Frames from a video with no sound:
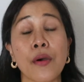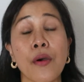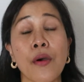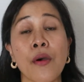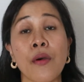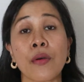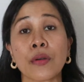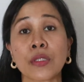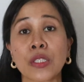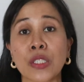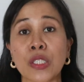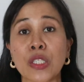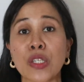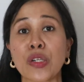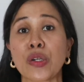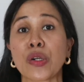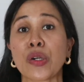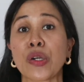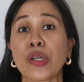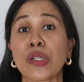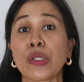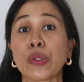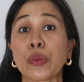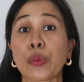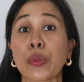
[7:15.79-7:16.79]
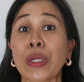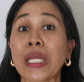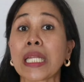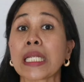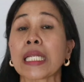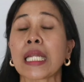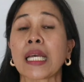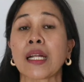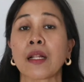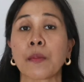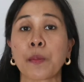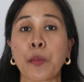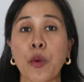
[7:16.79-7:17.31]
also earn
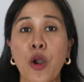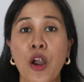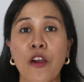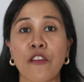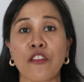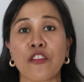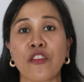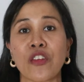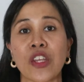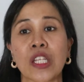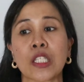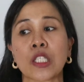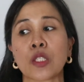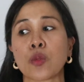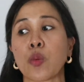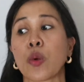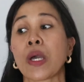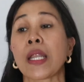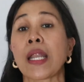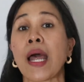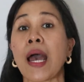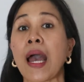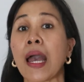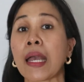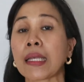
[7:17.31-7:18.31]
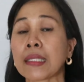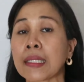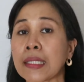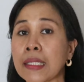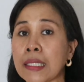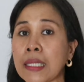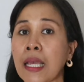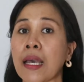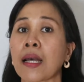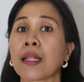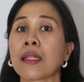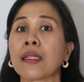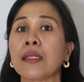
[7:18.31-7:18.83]
retail profits when I
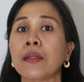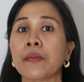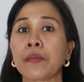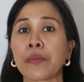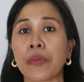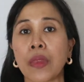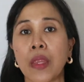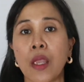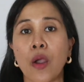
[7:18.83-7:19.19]
sell,